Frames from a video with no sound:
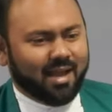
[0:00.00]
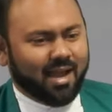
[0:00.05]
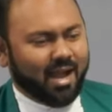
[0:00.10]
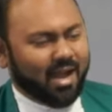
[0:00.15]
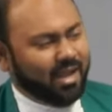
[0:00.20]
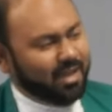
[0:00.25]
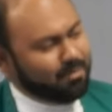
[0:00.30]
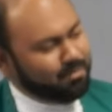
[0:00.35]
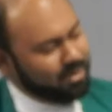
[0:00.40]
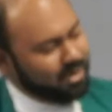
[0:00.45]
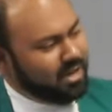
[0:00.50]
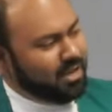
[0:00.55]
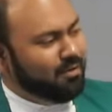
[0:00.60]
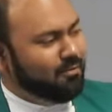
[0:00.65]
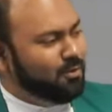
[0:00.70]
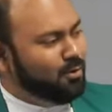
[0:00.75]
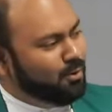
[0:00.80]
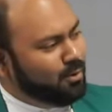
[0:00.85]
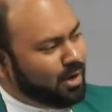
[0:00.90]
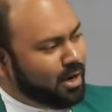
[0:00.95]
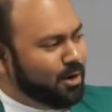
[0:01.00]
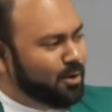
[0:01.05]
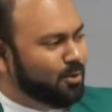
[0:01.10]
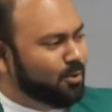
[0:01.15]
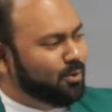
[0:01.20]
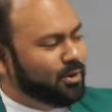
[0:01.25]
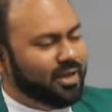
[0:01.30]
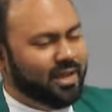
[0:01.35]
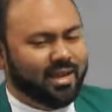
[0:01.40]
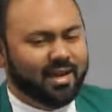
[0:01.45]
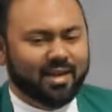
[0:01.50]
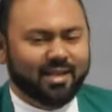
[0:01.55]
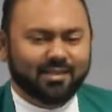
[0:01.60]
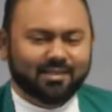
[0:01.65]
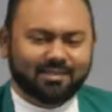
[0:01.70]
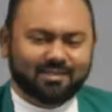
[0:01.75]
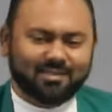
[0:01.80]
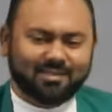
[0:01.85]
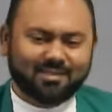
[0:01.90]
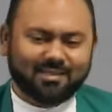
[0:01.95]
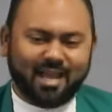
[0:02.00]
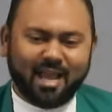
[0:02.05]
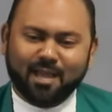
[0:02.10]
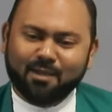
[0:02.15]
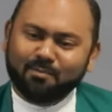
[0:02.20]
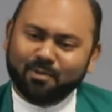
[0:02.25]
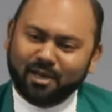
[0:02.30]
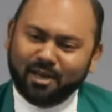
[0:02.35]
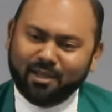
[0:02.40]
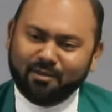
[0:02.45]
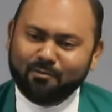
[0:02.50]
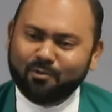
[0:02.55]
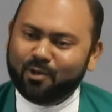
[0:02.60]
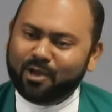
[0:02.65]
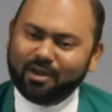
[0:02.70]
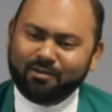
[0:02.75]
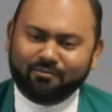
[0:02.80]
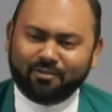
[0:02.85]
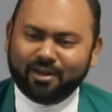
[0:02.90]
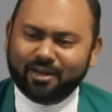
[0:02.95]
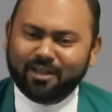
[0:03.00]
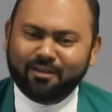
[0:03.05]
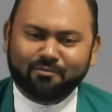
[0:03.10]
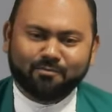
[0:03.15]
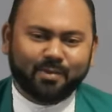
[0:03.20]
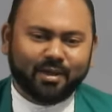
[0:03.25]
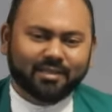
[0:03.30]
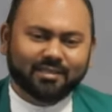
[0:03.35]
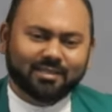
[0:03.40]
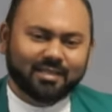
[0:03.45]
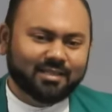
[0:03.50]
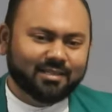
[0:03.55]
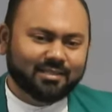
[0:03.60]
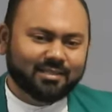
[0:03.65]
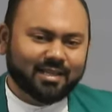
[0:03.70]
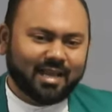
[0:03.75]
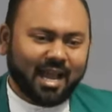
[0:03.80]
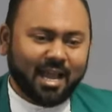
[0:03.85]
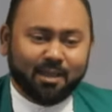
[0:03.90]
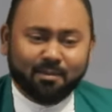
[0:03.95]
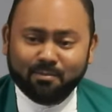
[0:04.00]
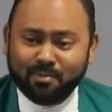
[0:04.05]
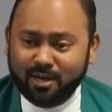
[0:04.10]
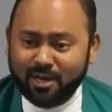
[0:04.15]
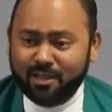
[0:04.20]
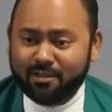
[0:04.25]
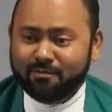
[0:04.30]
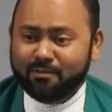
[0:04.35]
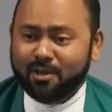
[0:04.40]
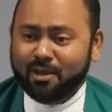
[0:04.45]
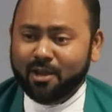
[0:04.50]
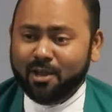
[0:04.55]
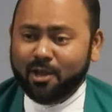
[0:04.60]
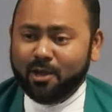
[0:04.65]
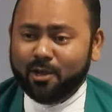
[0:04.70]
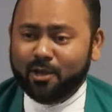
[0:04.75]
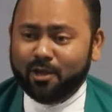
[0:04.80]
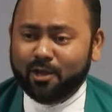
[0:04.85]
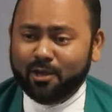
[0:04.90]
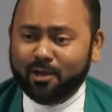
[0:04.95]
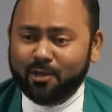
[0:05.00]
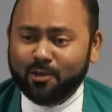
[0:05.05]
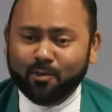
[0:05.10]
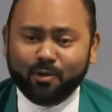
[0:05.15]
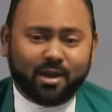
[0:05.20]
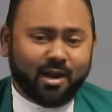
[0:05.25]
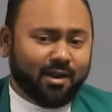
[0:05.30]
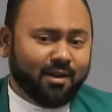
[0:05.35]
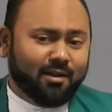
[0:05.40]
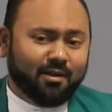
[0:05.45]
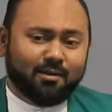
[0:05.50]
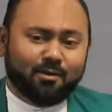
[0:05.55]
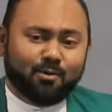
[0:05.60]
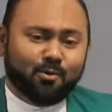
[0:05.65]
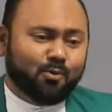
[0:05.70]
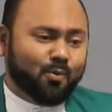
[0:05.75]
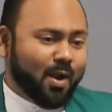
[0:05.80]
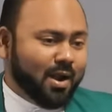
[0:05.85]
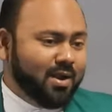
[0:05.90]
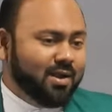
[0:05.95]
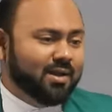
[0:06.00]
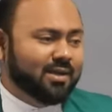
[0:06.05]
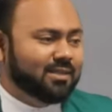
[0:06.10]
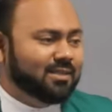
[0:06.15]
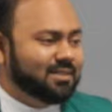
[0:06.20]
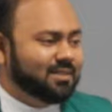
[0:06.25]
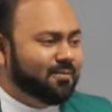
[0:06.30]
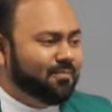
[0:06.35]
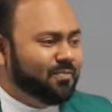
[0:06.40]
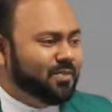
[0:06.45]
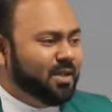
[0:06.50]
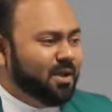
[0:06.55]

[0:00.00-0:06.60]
I believe you can do healings. I believe you can forgive my sins. I believe you can do wonders.